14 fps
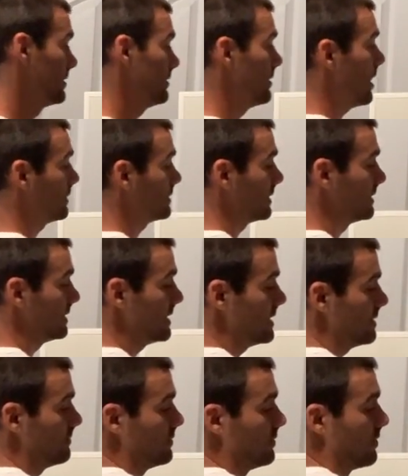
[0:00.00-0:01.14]
You got the
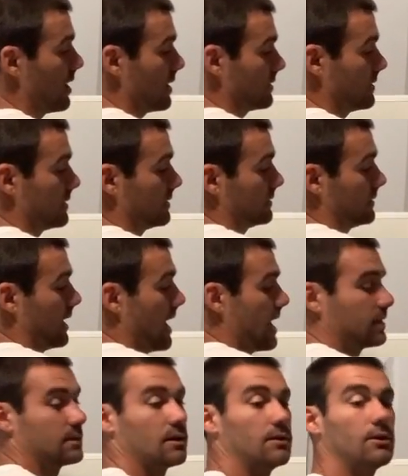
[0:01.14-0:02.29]
seam, you got this
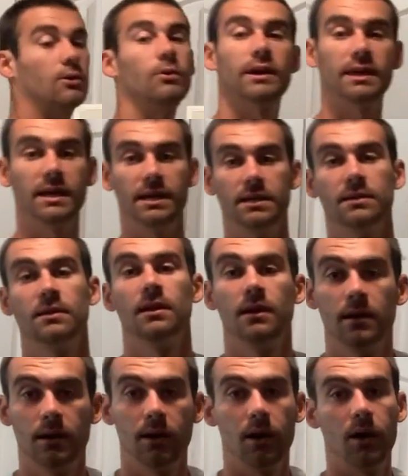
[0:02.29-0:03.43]
X on a quick in.
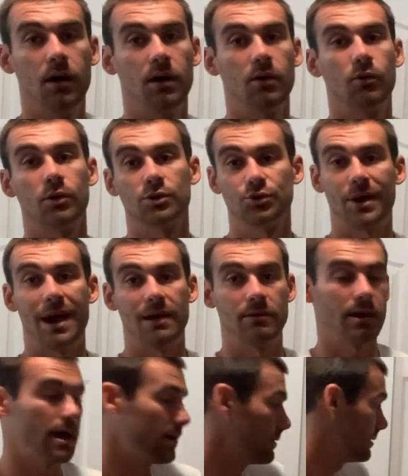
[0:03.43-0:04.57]
Or a drag
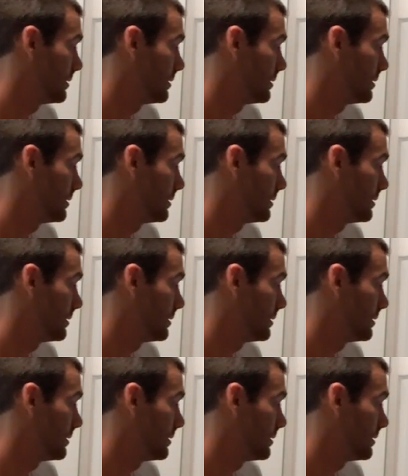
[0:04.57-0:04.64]
route.